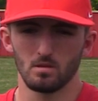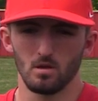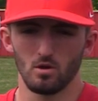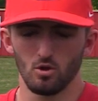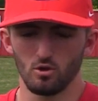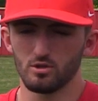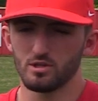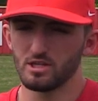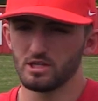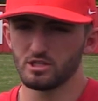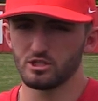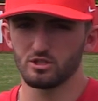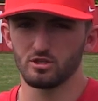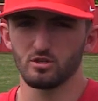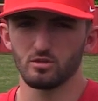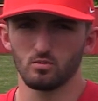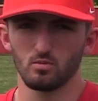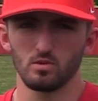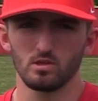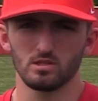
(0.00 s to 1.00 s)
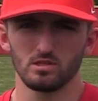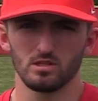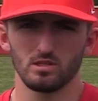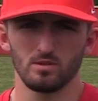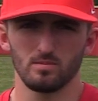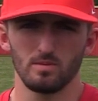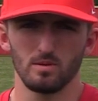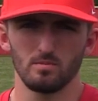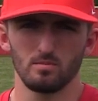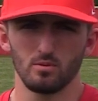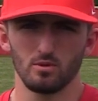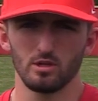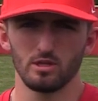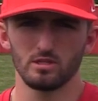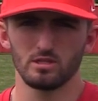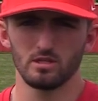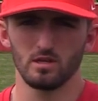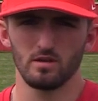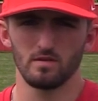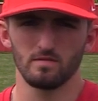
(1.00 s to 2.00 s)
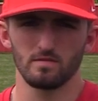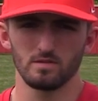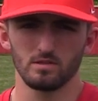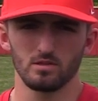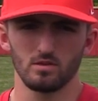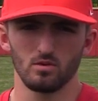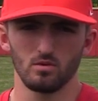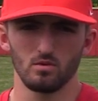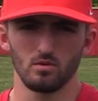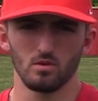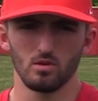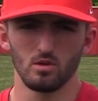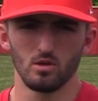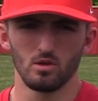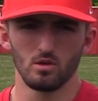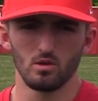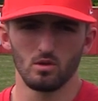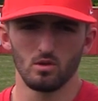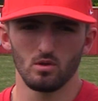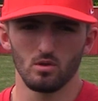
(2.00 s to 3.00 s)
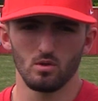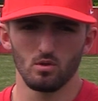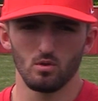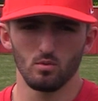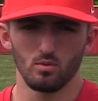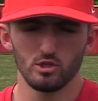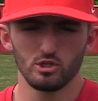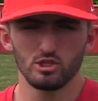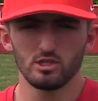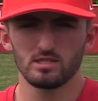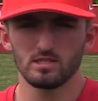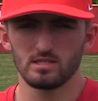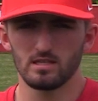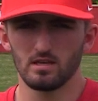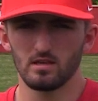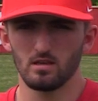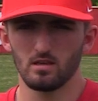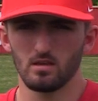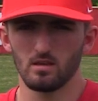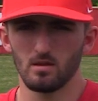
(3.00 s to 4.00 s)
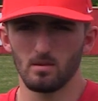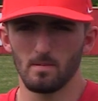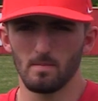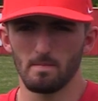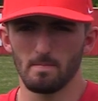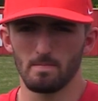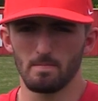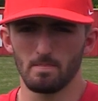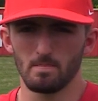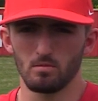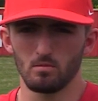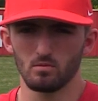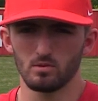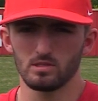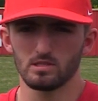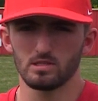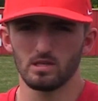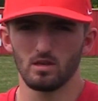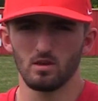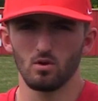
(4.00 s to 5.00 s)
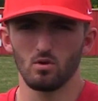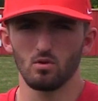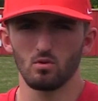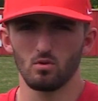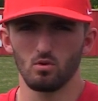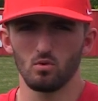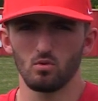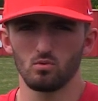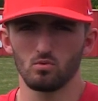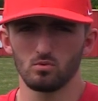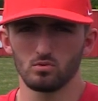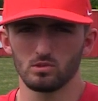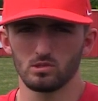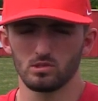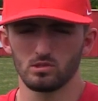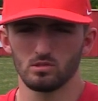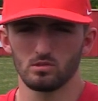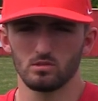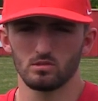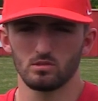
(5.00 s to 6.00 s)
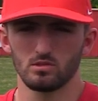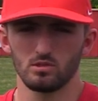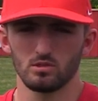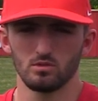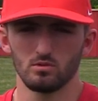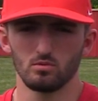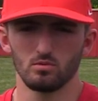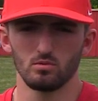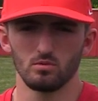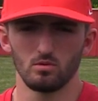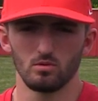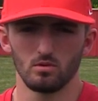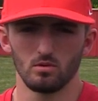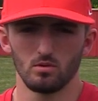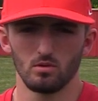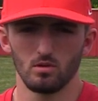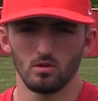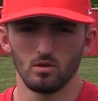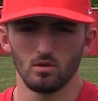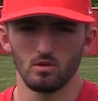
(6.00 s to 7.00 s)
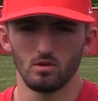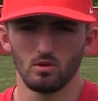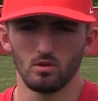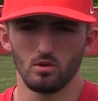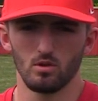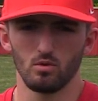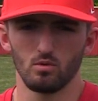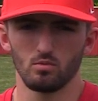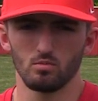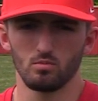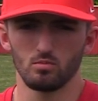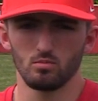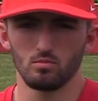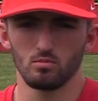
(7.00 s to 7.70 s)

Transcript: our district was going to be pretty tough, so we just set um, we set our goals to, you know,